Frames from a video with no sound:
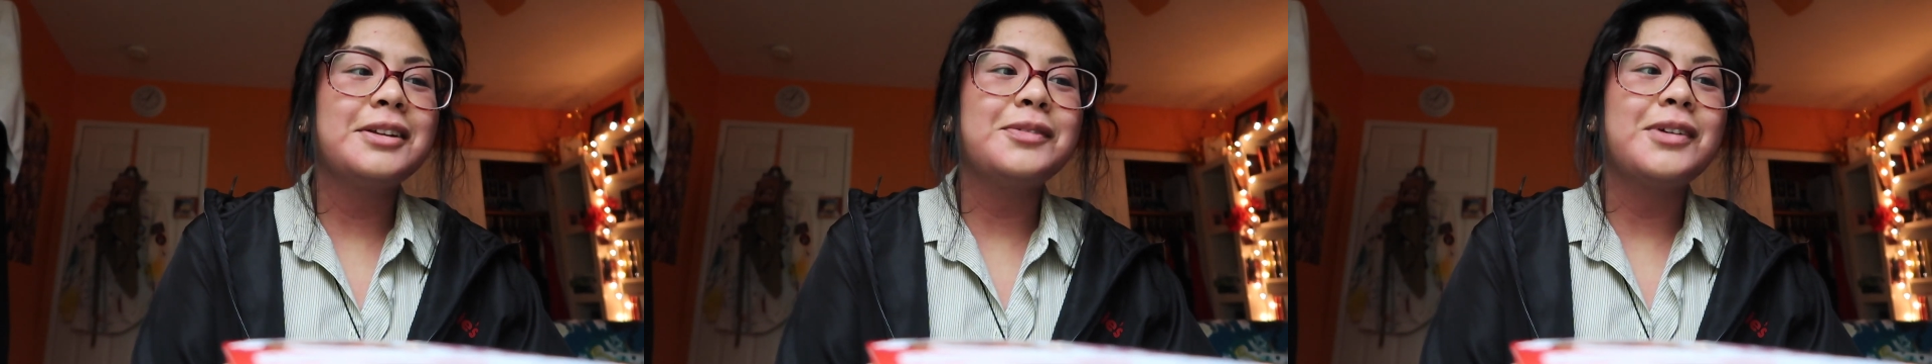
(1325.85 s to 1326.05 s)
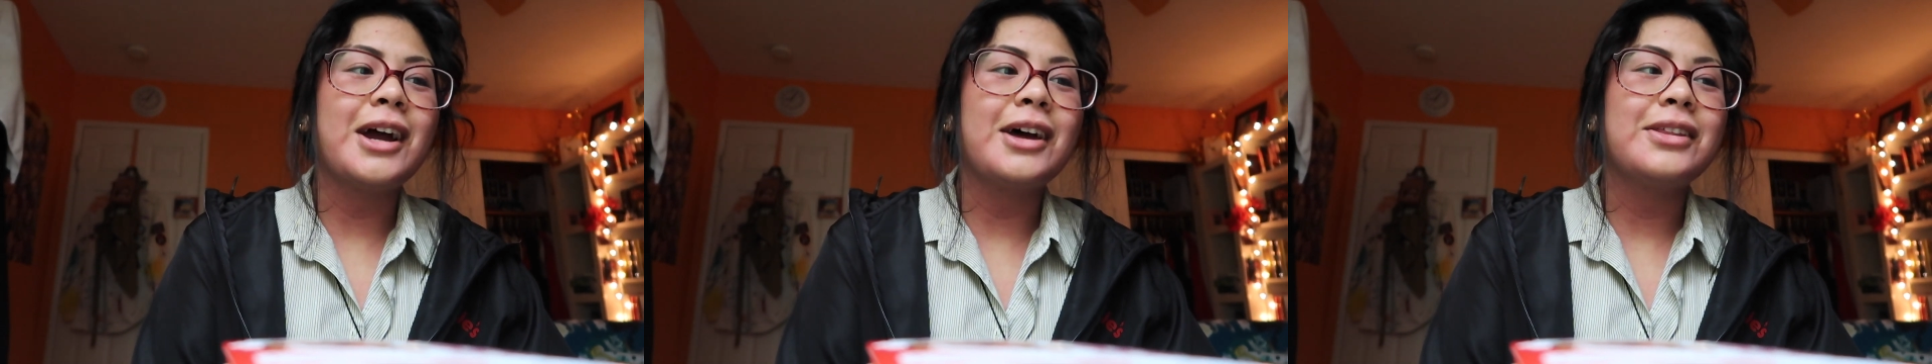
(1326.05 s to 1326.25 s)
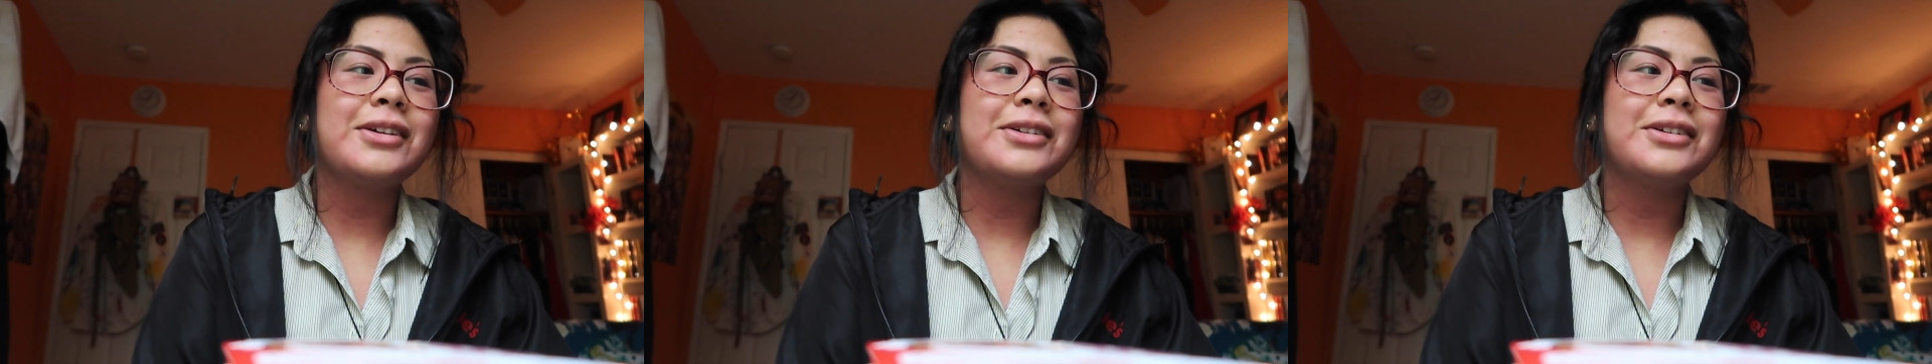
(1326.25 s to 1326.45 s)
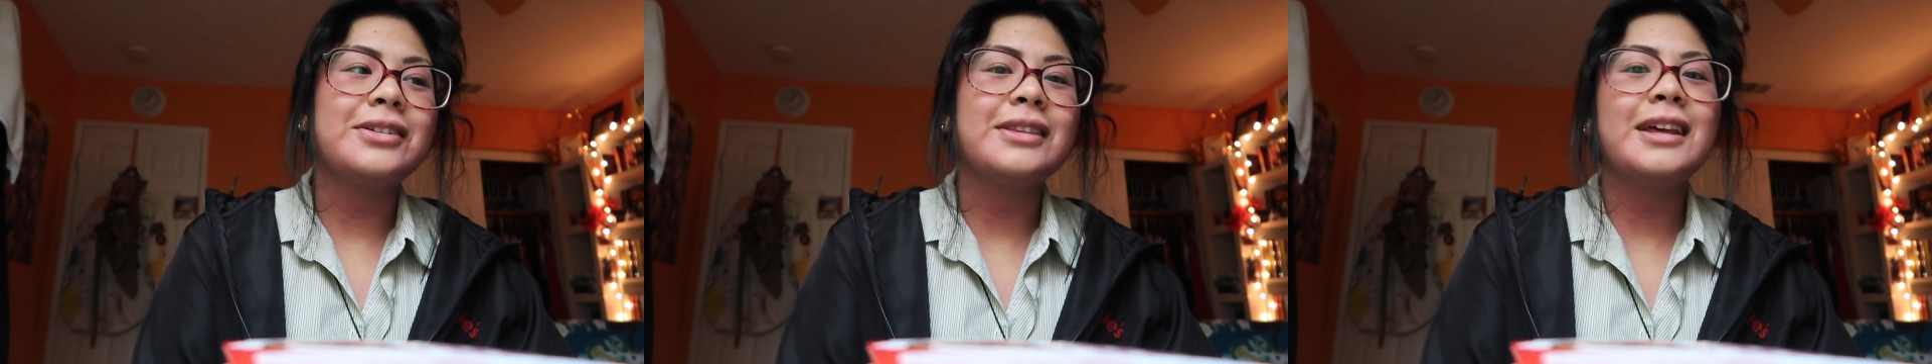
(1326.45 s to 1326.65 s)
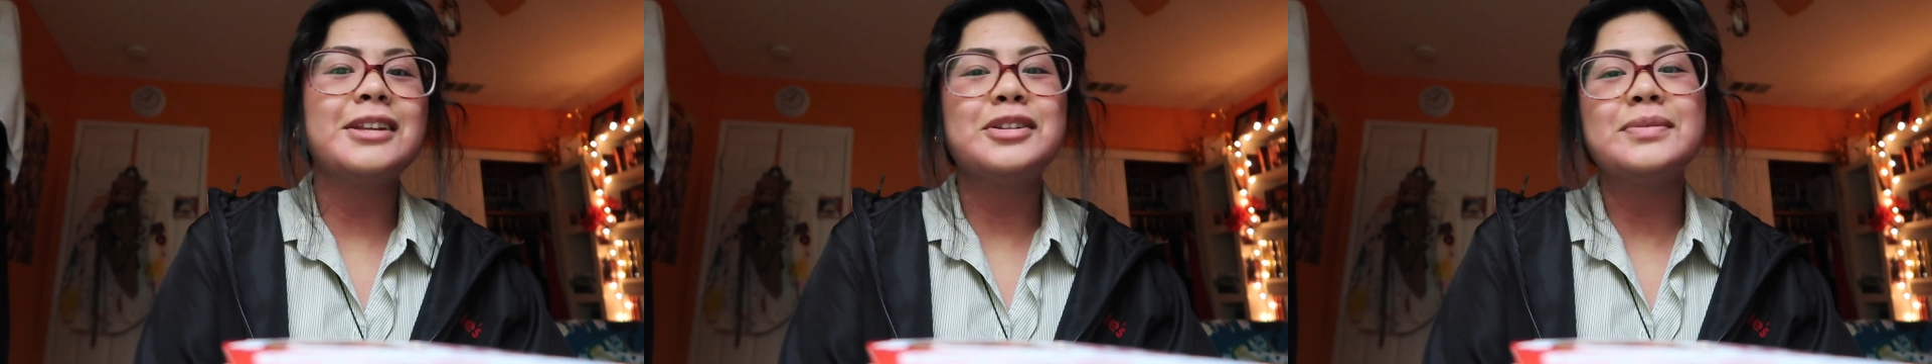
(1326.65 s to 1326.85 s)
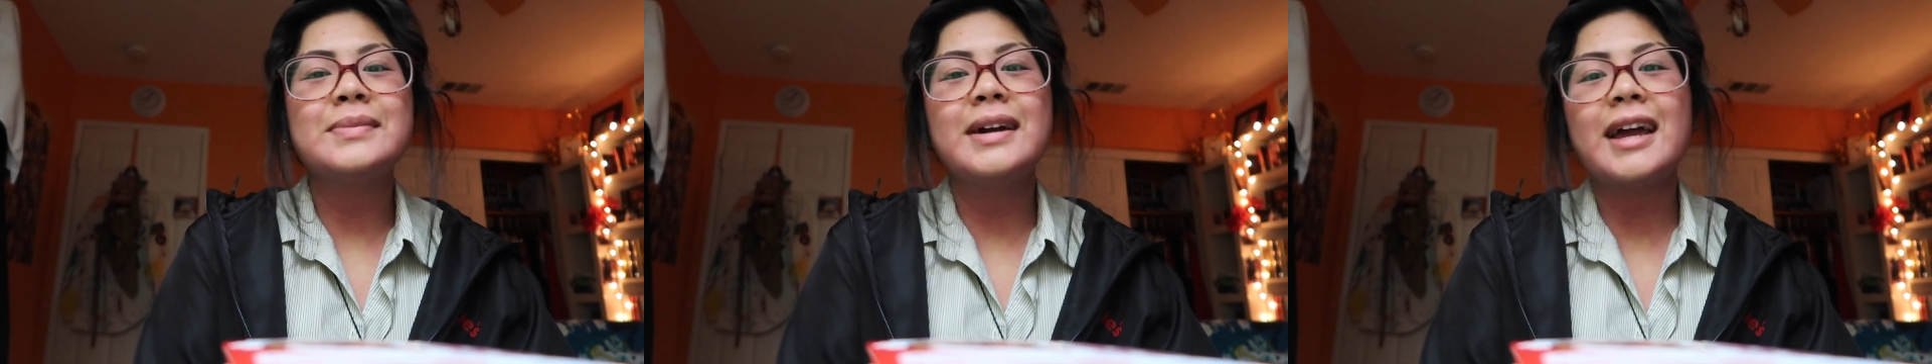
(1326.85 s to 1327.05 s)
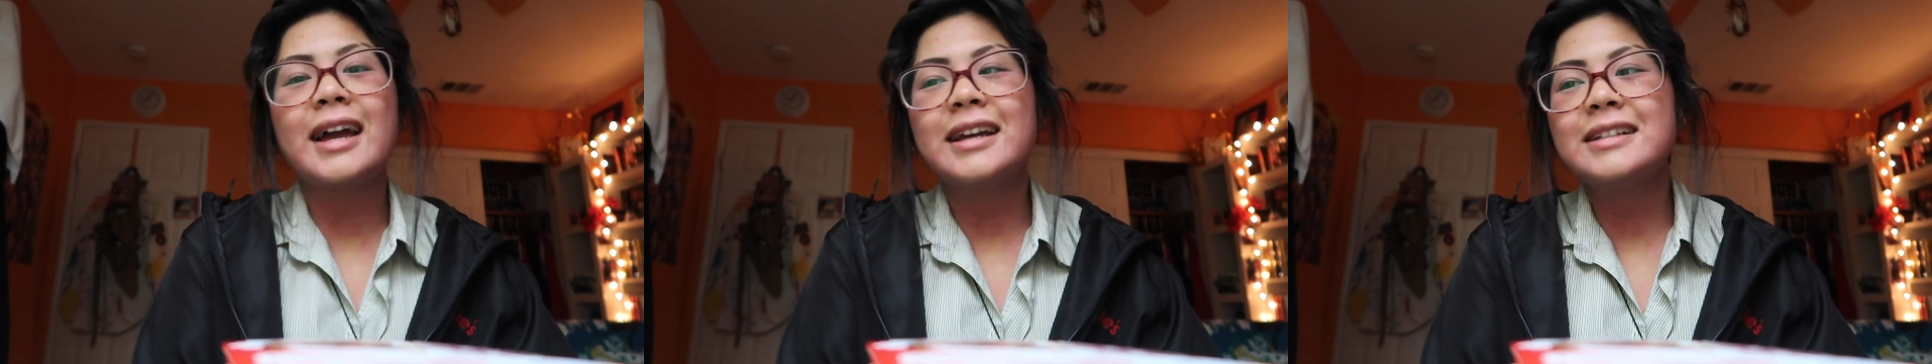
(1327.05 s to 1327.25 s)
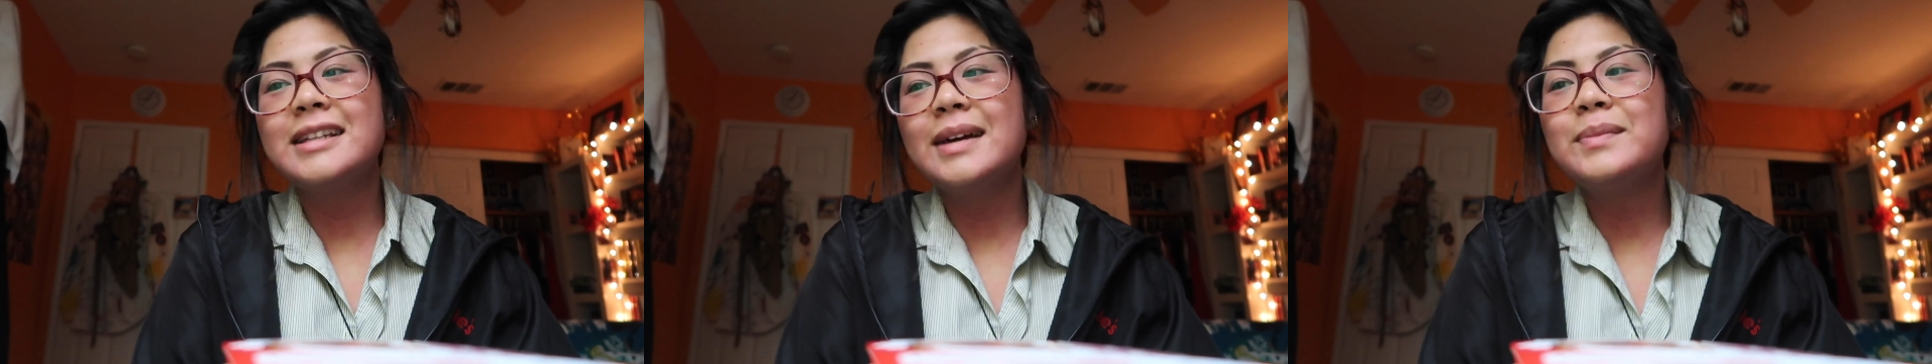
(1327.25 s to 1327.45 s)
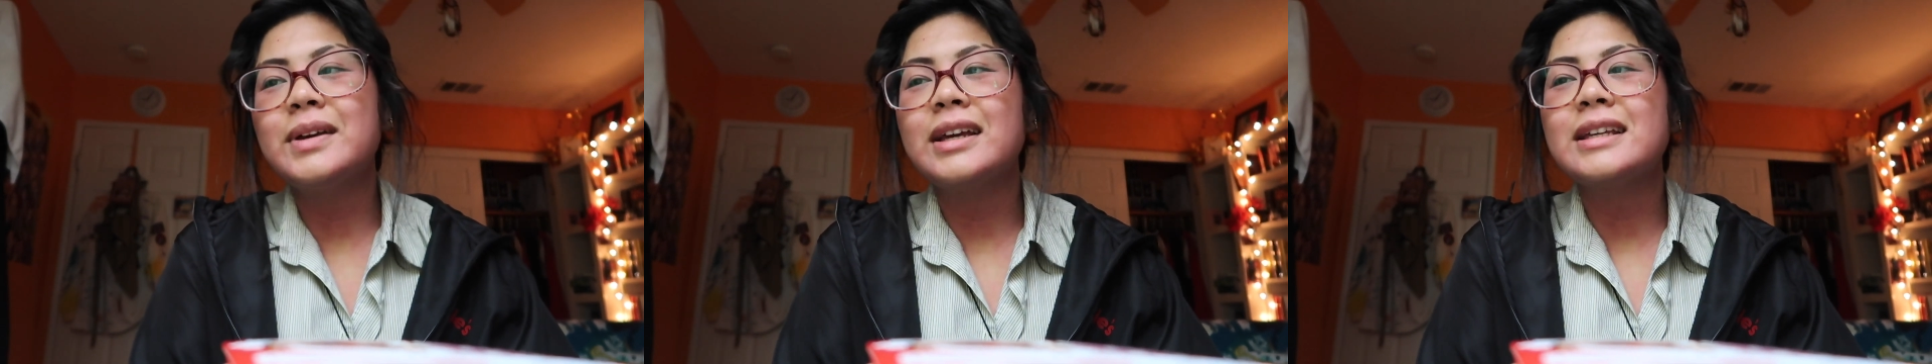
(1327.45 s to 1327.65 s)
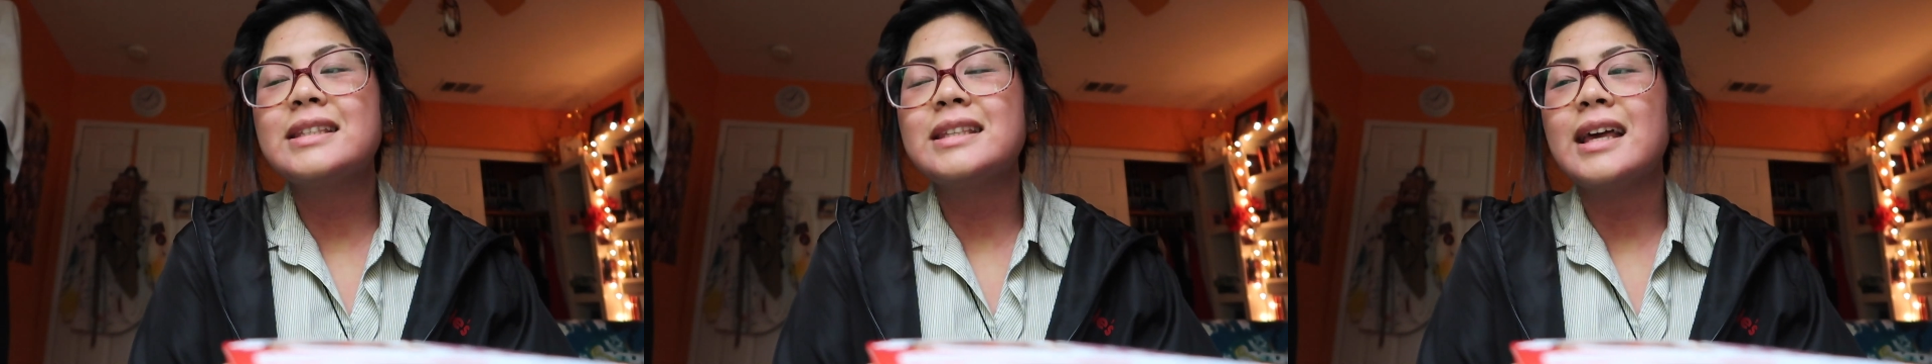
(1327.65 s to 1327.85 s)
rather than do my
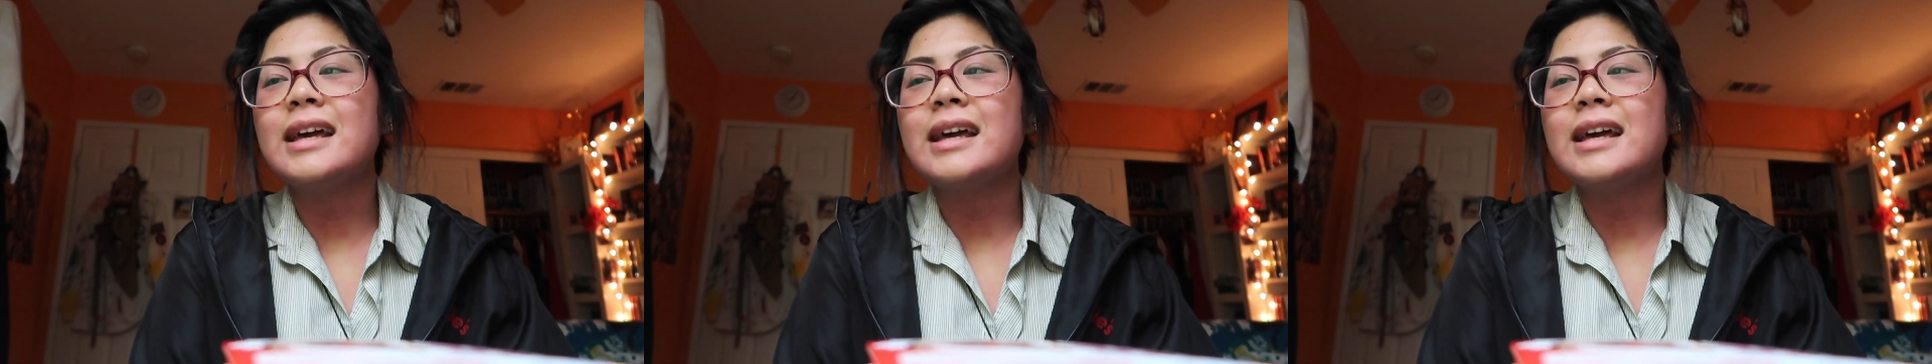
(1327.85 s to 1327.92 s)
academics.